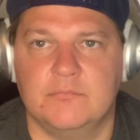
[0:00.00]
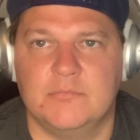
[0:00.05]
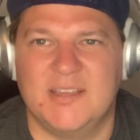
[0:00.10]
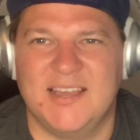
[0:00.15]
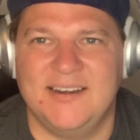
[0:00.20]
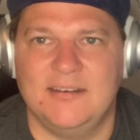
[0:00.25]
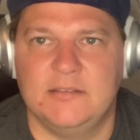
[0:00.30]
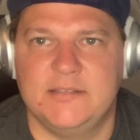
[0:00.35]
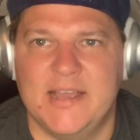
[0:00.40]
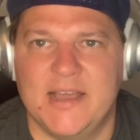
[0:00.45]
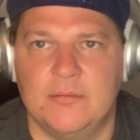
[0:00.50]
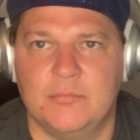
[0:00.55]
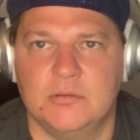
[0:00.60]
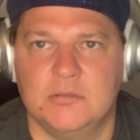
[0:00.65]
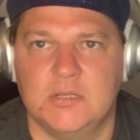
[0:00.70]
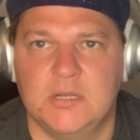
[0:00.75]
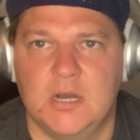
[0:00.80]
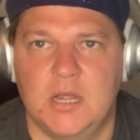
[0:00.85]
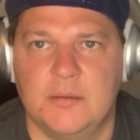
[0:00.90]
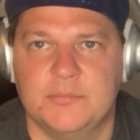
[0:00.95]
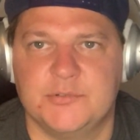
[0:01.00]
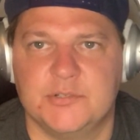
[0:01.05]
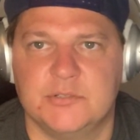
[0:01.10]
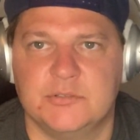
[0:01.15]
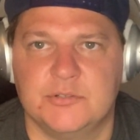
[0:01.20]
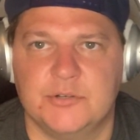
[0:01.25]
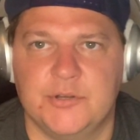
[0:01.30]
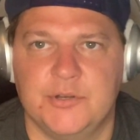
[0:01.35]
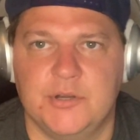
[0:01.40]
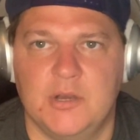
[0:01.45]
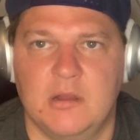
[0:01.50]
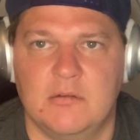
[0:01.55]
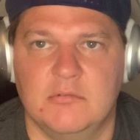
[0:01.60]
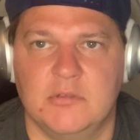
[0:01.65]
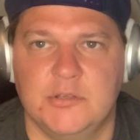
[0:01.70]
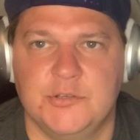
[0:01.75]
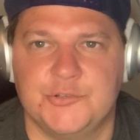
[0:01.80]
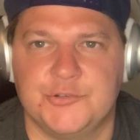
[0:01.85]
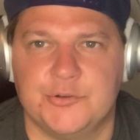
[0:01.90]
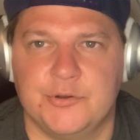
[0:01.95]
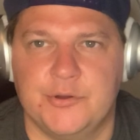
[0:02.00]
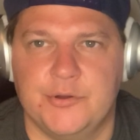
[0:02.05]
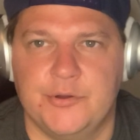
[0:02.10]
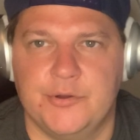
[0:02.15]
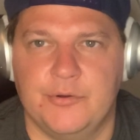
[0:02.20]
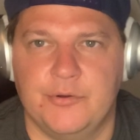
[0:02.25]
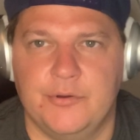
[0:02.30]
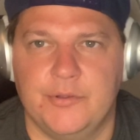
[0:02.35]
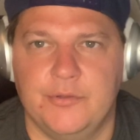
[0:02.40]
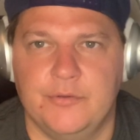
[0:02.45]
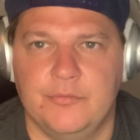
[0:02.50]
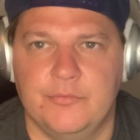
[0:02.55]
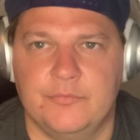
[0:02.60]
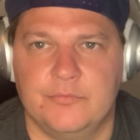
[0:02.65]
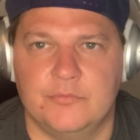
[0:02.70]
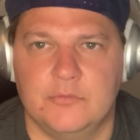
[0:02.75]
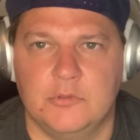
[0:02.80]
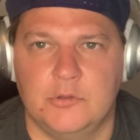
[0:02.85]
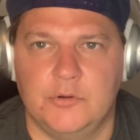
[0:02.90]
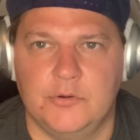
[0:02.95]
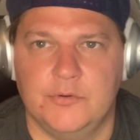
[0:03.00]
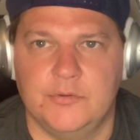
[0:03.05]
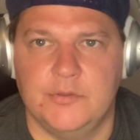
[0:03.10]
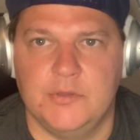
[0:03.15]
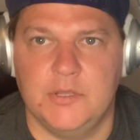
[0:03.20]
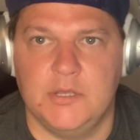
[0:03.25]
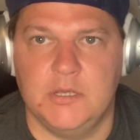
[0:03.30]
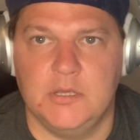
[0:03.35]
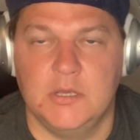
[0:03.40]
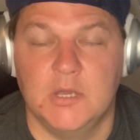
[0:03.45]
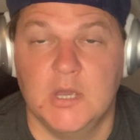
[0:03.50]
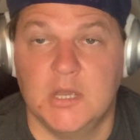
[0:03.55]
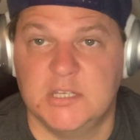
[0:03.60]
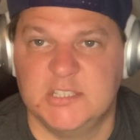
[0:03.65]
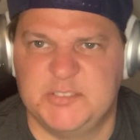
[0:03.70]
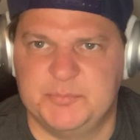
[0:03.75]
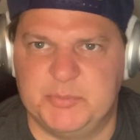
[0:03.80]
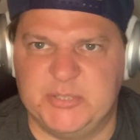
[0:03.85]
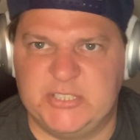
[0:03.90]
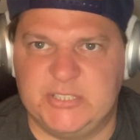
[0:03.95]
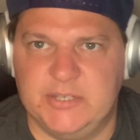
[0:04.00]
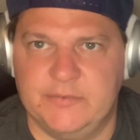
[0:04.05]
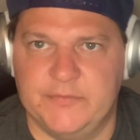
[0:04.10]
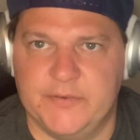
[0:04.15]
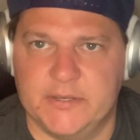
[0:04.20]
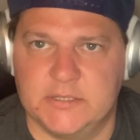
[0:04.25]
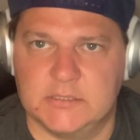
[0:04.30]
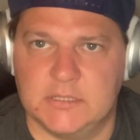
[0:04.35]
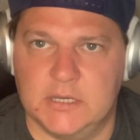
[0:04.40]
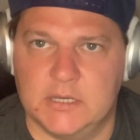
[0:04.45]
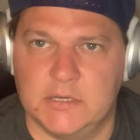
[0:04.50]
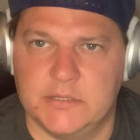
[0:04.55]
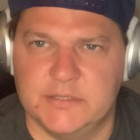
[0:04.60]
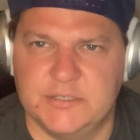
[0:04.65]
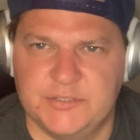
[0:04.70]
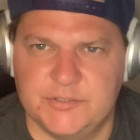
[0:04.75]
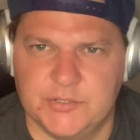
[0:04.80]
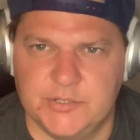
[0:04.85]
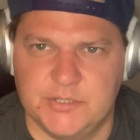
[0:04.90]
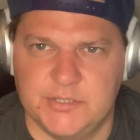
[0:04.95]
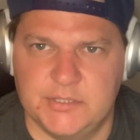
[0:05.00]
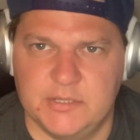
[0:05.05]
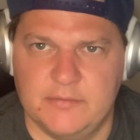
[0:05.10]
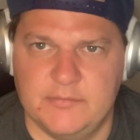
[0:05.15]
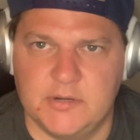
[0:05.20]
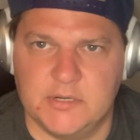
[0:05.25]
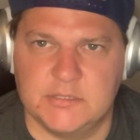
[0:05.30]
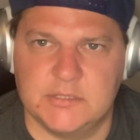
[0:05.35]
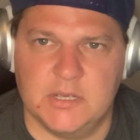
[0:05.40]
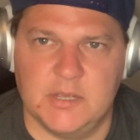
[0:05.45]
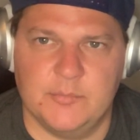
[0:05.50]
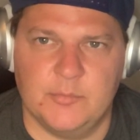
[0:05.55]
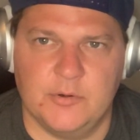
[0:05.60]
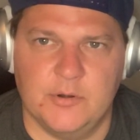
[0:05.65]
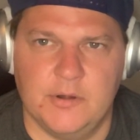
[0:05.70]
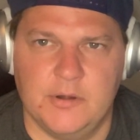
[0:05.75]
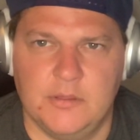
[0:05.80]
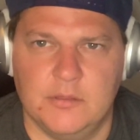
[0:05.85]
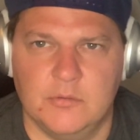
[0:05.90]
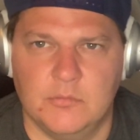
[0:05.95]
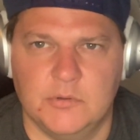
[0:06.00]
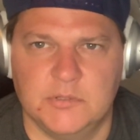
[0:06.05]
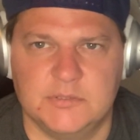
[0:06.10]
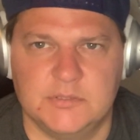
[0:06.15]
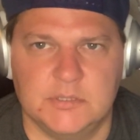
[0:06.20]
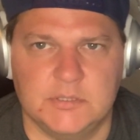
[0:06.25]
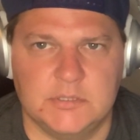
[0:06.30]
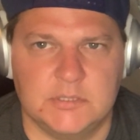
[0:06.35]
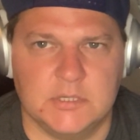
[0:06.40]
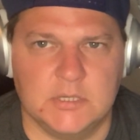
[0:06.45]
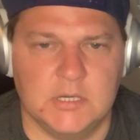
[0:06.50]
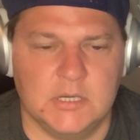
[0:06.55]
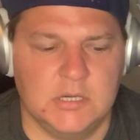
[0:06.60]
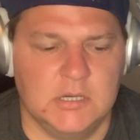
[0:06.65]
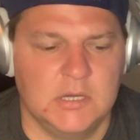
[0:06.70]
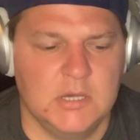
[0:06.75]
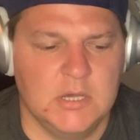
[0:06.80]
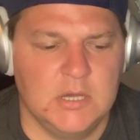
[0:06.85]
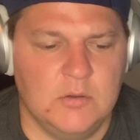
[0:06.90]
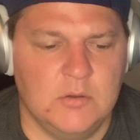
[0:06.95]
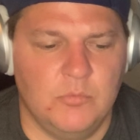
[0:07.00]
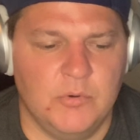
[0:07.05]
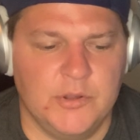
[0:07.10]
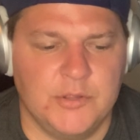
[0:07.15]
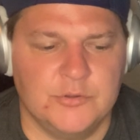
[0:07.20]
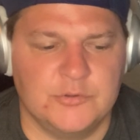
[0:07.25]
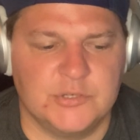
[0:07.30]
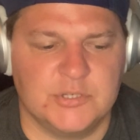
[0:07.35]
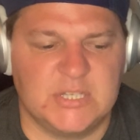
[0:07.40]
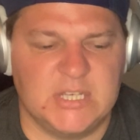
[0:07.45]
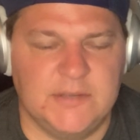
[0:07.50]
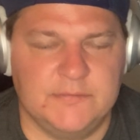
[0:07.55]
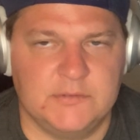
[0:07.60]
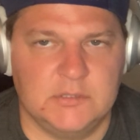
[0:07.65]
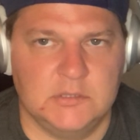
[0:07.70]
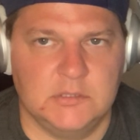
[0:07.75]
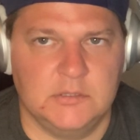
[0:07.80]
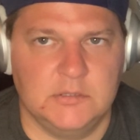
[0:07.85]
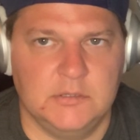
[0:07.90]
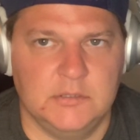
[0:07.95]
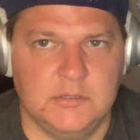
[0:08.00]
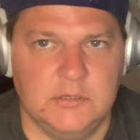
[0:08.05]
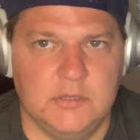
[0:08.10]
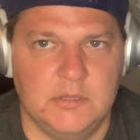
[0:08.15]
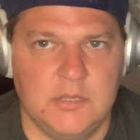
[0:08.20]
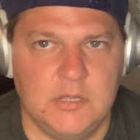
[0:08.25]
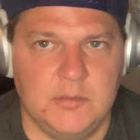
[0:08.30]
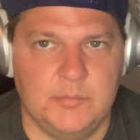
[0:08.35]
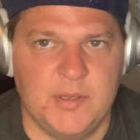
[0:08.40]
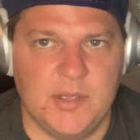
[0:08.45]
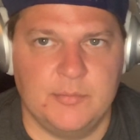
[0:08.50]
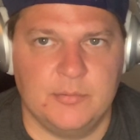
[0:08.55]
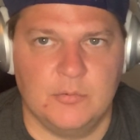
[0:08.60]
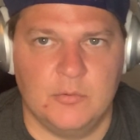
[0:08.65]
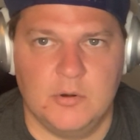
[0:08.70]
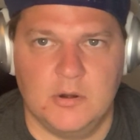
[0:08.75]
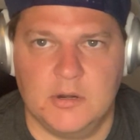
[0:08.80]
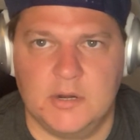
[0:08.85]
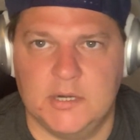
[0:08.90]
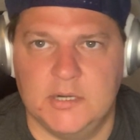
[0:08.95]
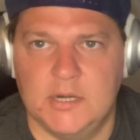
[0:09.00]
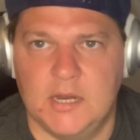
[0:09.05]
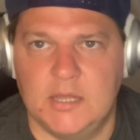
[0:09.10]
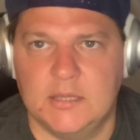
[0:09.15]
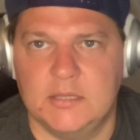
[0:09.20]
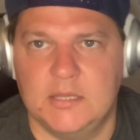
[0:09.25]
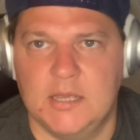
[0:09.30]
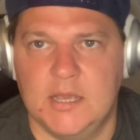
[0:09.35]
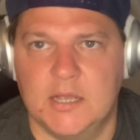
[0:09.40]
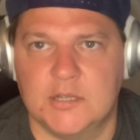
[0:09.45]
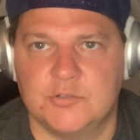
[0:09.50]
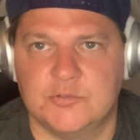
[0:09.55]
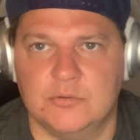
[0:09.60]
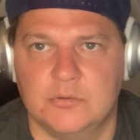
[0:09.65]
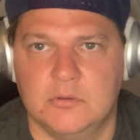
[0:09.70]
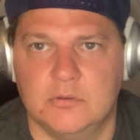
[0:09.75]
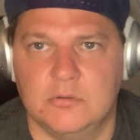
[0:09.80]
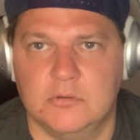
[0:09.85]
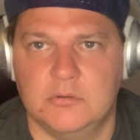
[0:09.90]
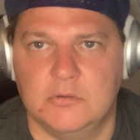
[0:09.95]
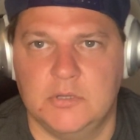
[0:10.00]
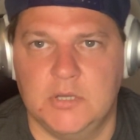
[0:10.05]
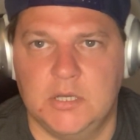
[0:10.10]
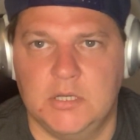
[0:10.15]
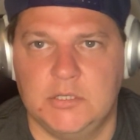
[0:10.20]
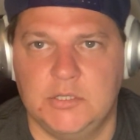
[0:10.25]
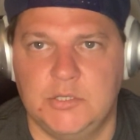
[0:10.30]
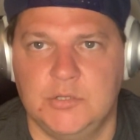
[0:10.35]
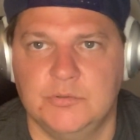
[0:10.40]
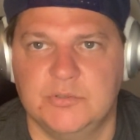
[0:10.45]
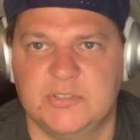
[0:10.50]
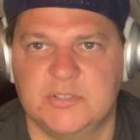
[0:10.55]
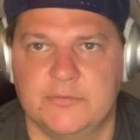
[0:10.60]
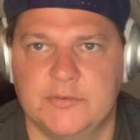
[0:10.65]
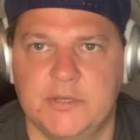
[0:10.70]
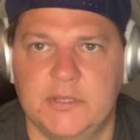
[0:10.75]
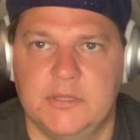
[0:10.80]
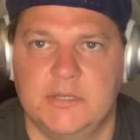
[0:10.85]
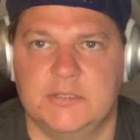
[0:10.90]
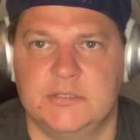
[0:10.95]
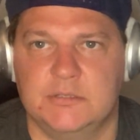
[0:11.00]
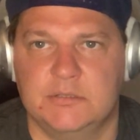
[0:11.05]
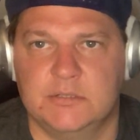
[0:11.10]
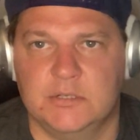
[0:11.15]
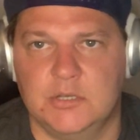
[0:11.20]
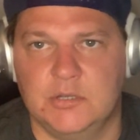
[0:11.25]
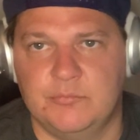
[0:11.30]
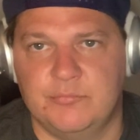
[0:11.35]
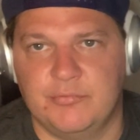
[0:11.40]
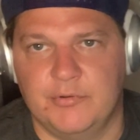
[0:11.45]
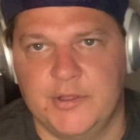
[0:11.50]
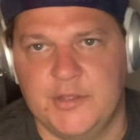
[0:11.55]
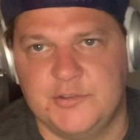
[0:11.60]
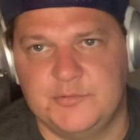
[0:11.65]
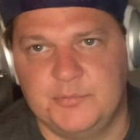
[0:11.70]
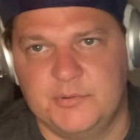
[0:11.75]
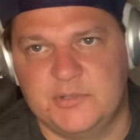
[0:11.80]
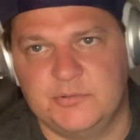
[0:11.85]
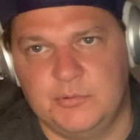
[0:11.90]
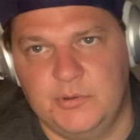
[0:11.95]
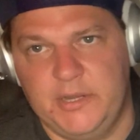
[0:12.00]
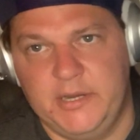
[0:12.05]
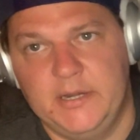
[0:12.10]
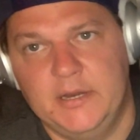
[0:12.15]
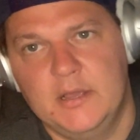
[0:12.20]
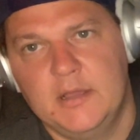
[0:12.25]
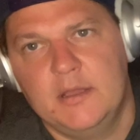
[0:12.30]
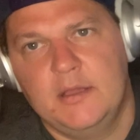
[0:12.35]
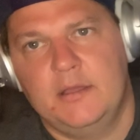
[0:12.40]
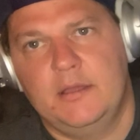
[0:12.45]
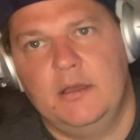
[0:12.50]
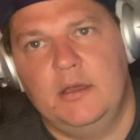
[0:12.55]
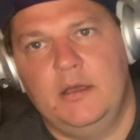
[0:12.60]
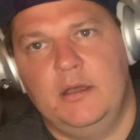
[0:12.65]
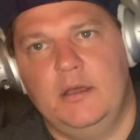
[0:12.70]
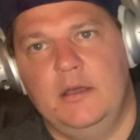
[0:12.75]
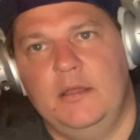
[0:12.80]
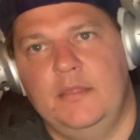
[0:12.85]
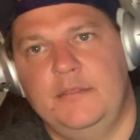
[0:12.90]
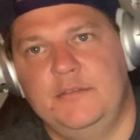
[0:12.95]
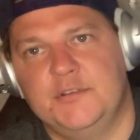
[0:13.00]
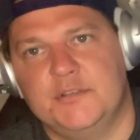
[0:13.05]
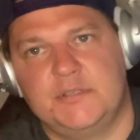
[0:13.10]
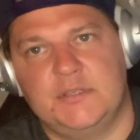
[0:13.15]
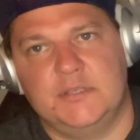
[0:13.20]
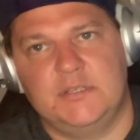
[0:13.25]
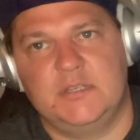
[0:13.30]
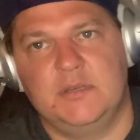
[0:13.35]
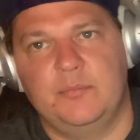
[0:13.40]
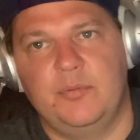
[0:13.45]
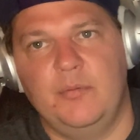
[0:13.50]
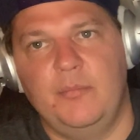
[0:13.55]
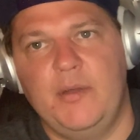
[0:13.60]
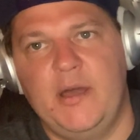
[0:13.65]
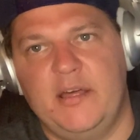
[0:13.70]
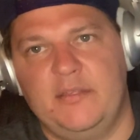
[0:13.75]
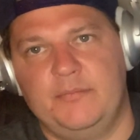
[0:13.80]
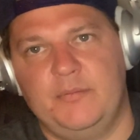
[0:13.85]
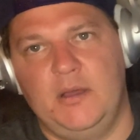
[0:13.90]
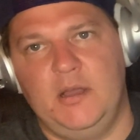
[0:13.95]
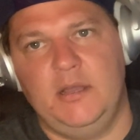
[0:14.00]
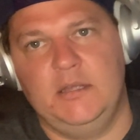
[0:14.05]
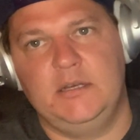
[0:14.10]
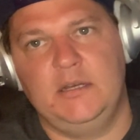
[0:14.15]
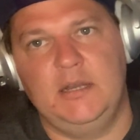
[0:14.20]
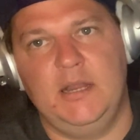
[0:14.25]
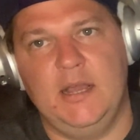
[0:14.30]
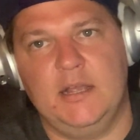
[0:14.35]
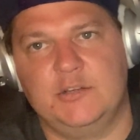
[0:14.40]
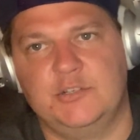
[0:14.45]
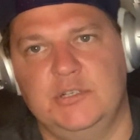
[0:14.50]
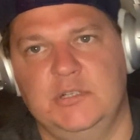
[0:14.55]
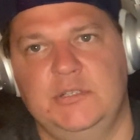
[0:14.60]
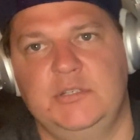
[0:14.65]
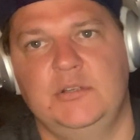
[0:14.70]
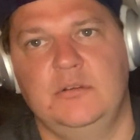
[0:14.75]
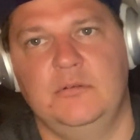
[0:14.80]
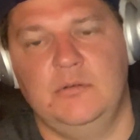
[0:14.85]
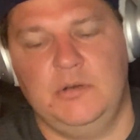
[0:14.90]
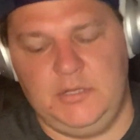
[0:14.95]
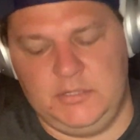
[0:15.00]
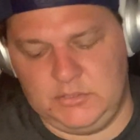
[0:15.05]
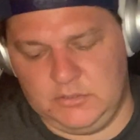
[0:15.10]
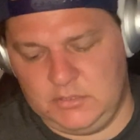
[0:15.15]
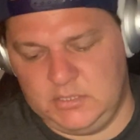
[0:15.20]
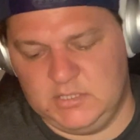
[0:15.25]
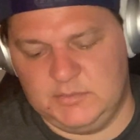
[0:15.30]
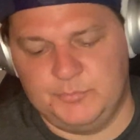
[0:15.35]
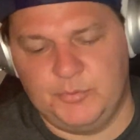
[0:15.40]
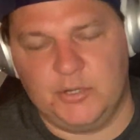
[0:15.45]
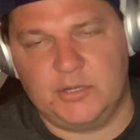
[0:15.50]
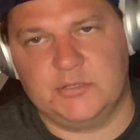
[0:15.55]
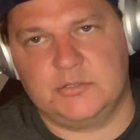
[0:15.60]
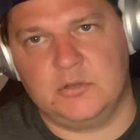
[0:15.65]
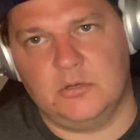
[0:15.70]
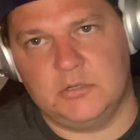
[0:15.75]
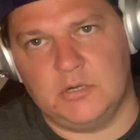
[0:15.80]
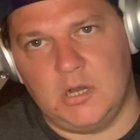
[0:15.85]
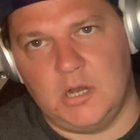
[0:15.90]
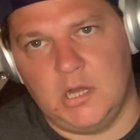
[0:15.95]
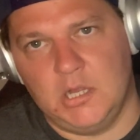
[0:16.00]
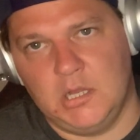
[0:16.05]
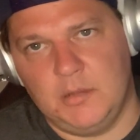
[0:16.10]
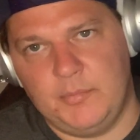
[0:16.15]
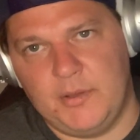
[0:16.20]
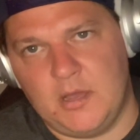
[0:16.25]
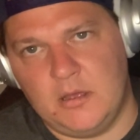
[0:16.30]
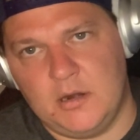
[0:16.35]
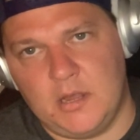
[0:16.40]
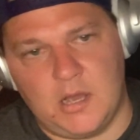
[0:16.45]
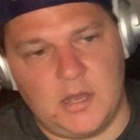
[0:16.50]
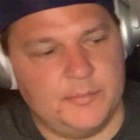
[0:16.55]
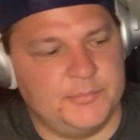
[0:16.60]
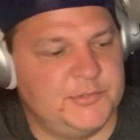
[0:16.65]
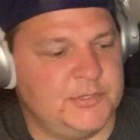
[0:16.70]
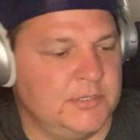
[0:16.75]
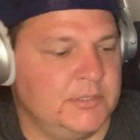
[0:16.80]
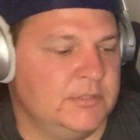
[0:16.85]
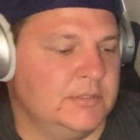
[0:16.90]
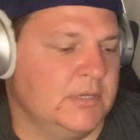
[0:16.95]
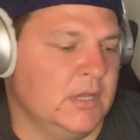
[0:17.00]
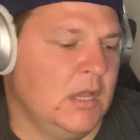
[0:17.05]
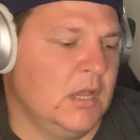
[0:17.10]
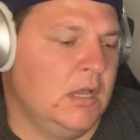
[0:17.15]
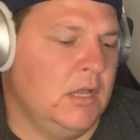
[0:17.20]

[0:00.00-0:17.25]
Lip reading: kind of dabbled in options, or you're not really sure, or you've learned the specifics, like on the Series 7 exam, or any of the ones that where you just have to learn the paperwork and not the actual use of it, this is a good bridge between just the simple math behind it and actually doing it. So this book is called All About Options.